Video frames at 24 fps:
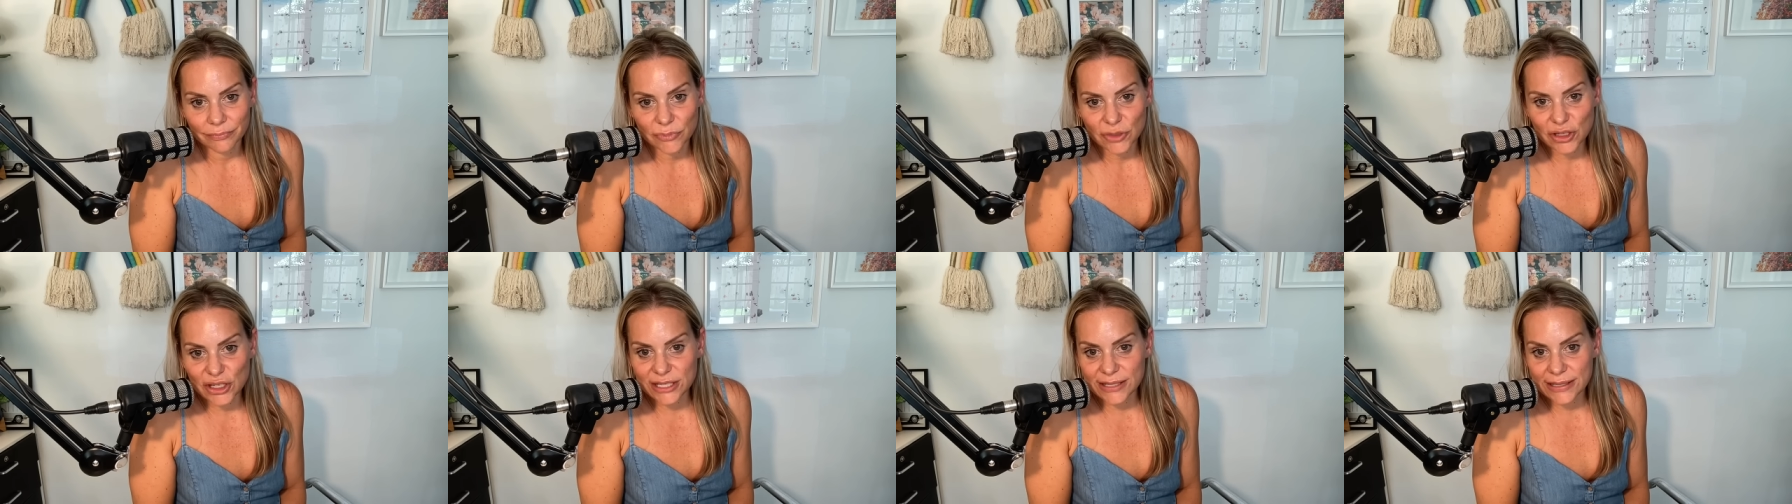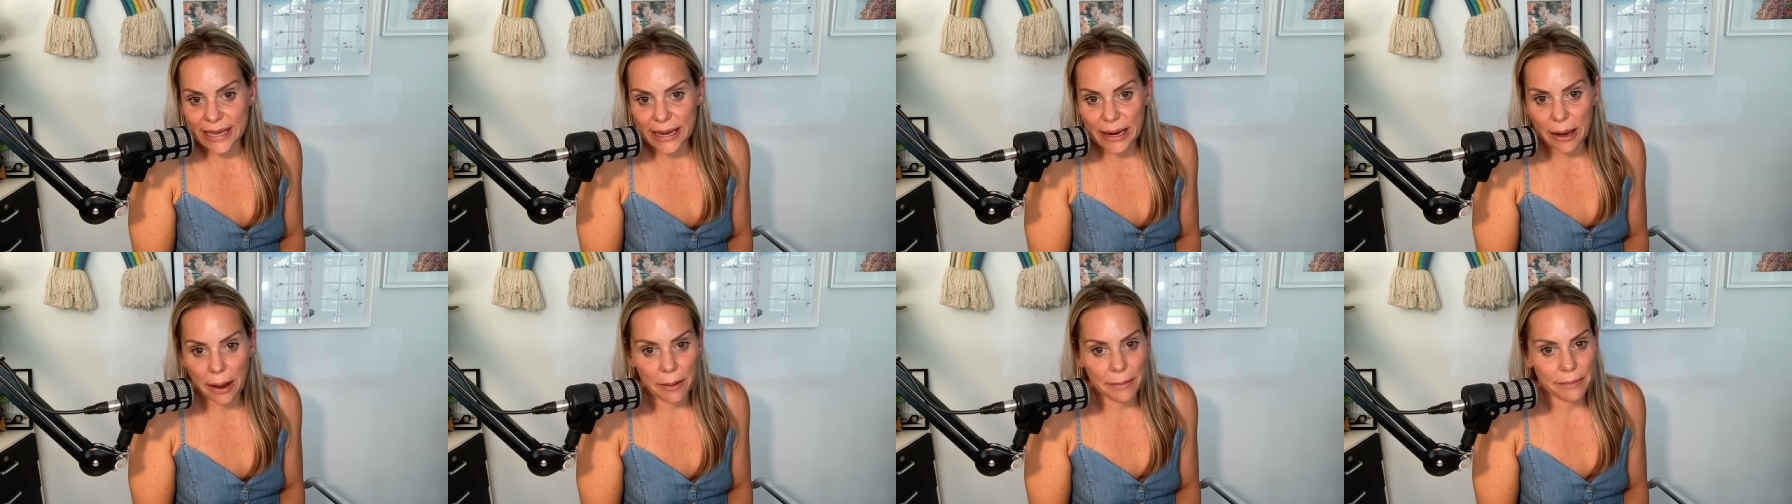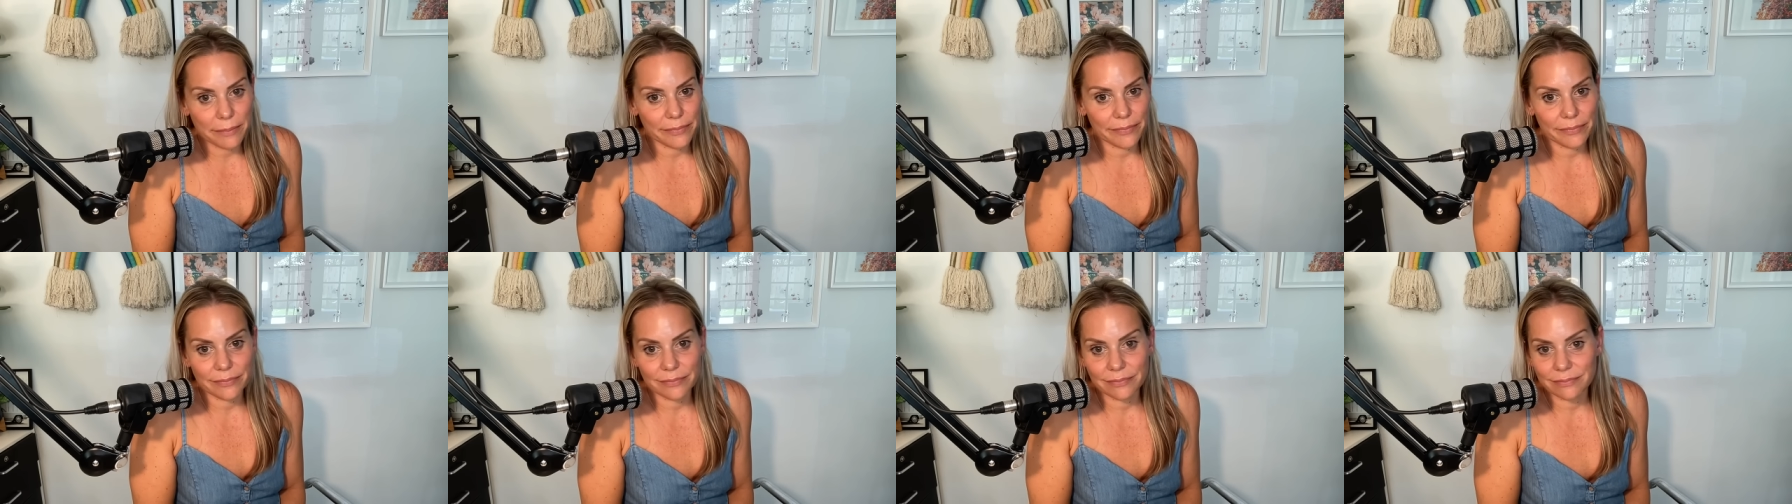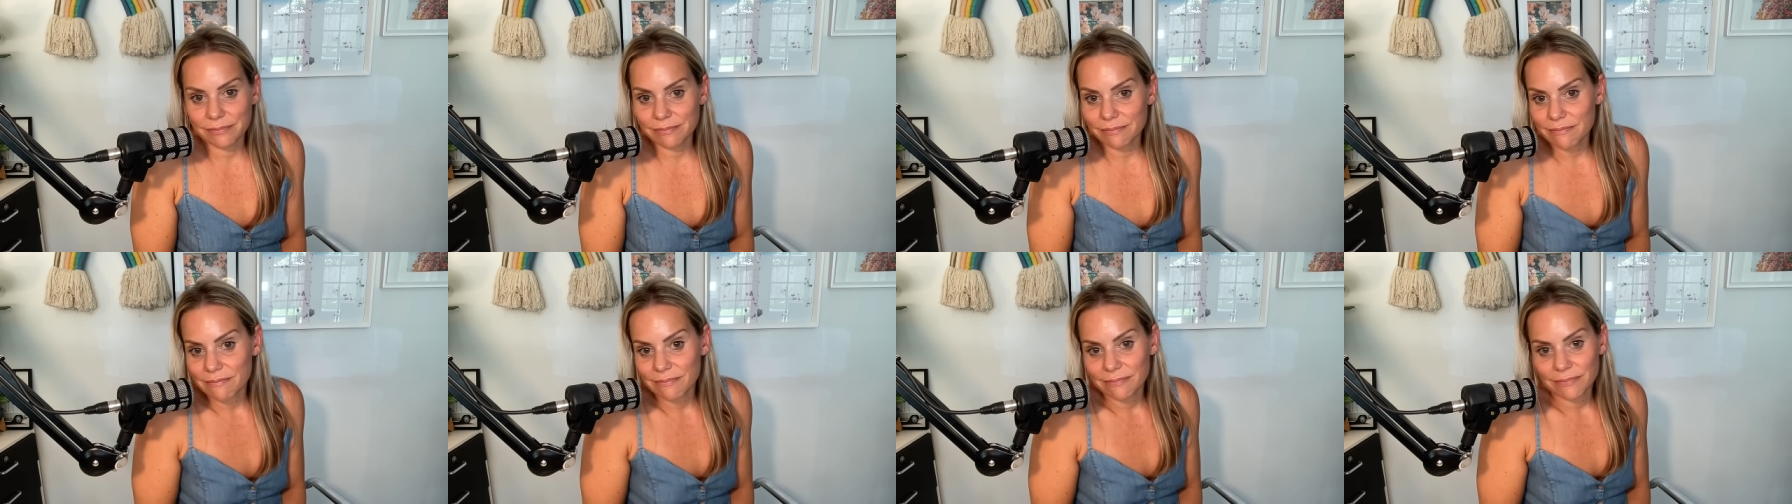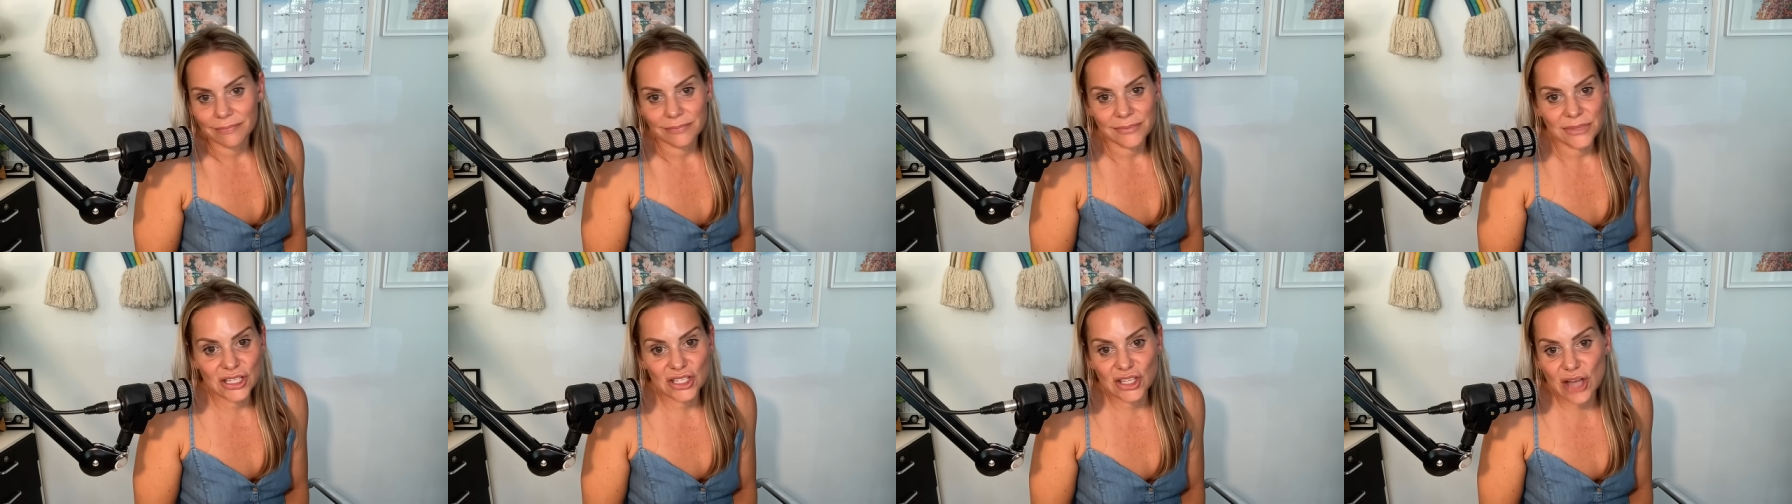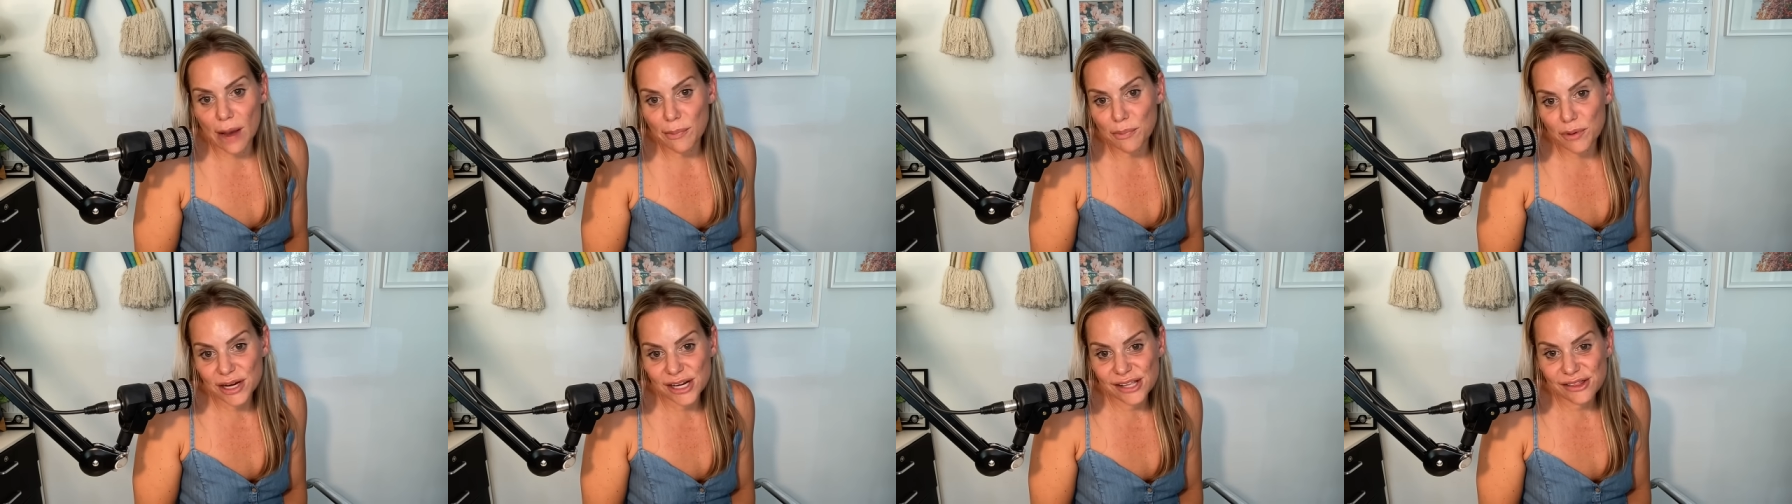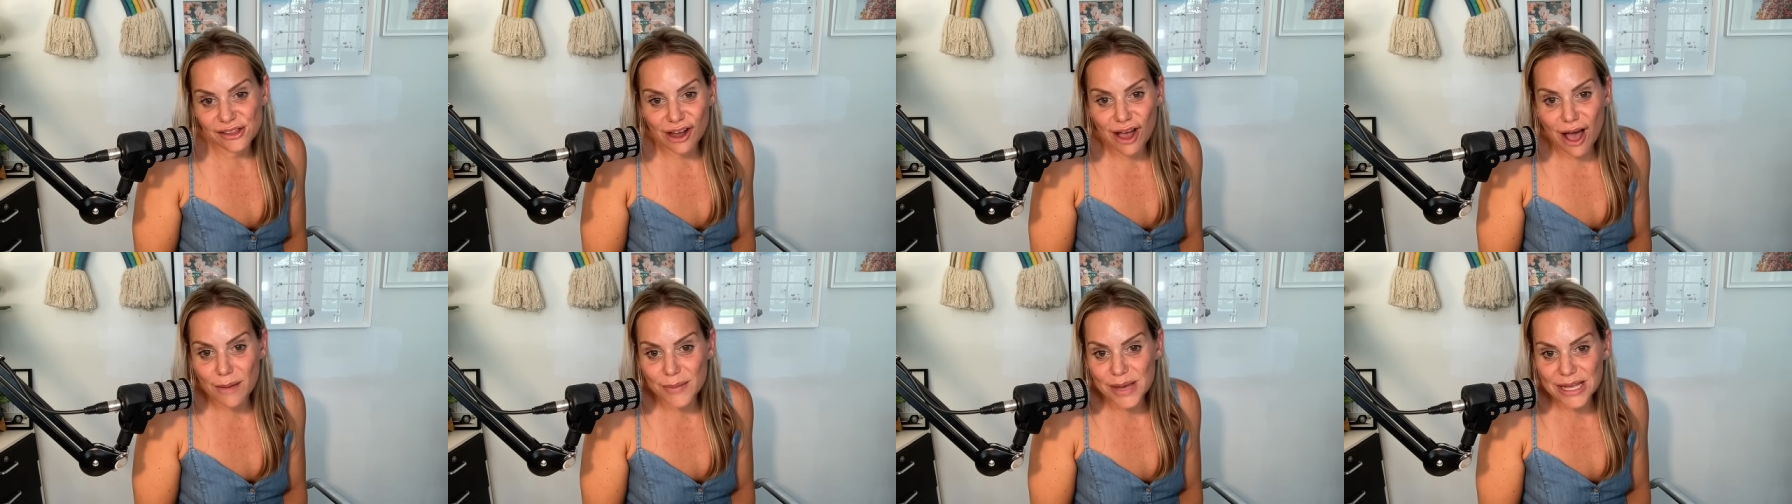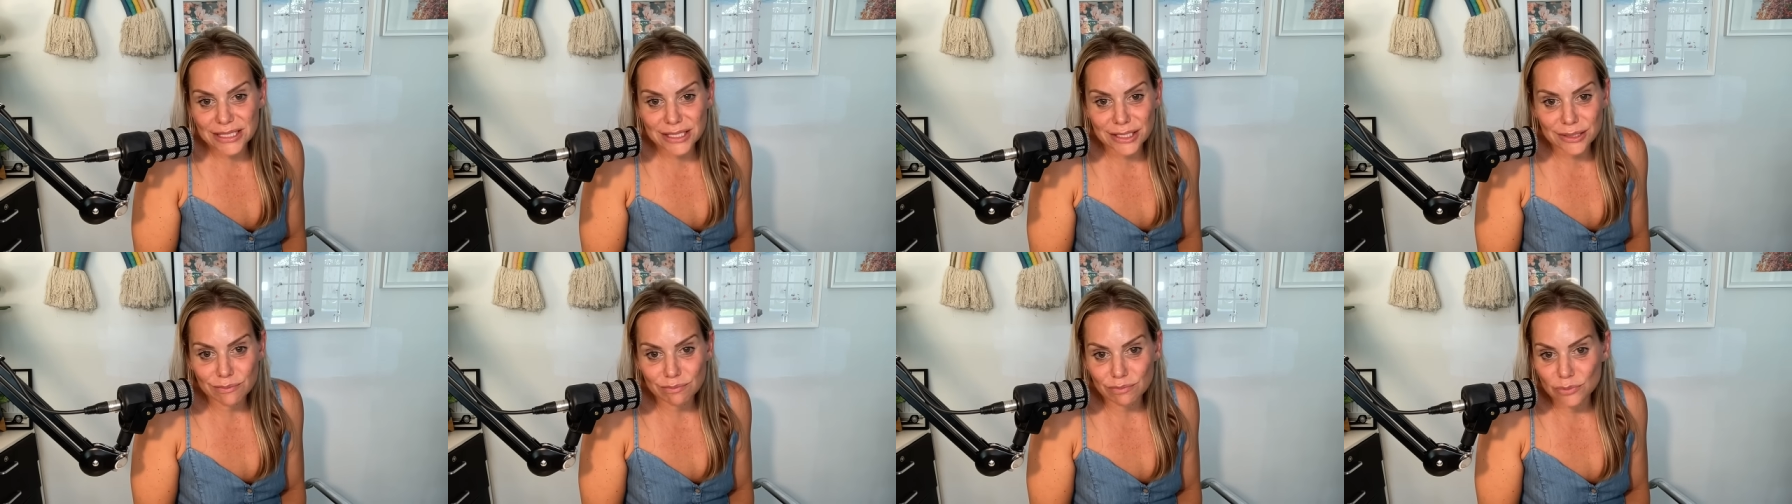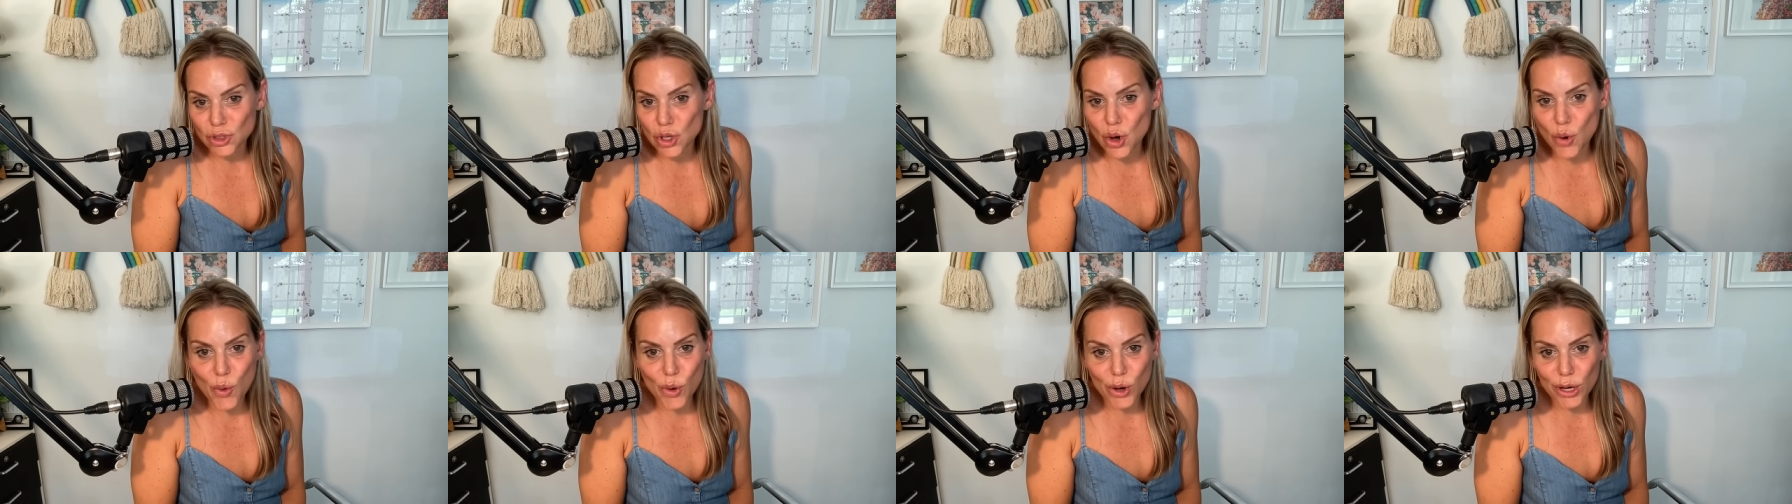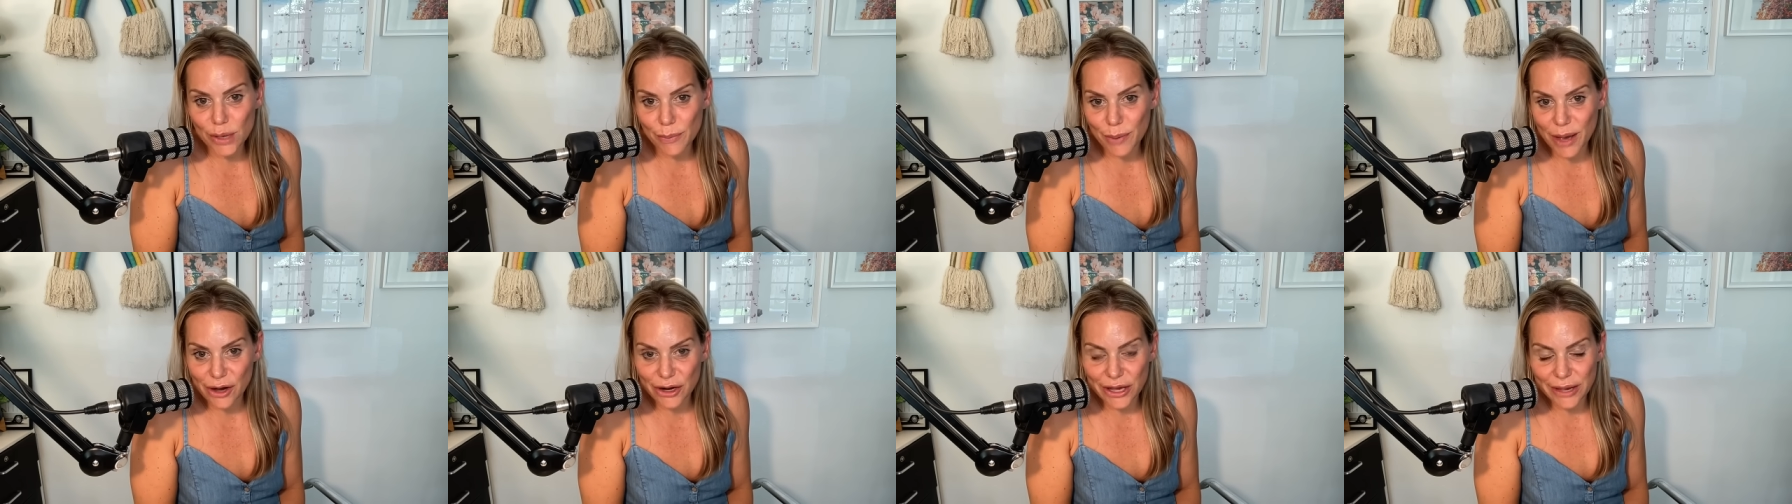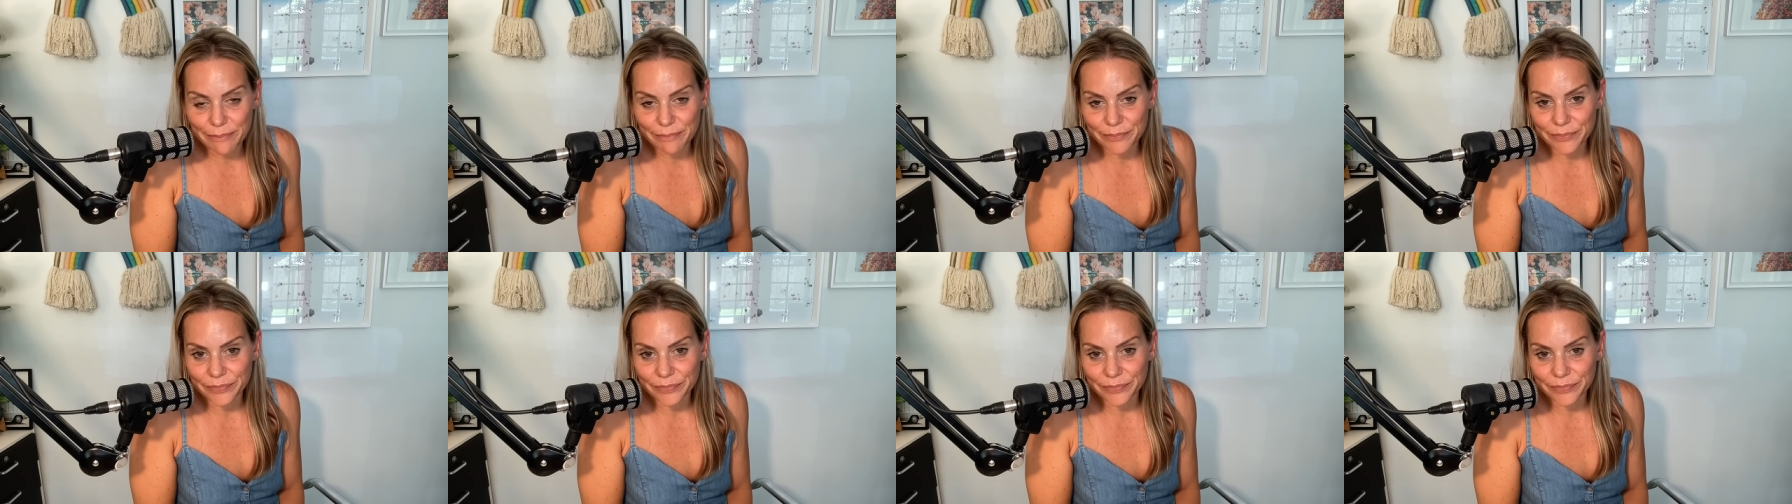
Just like, stop reading the comments. Don't worry about it.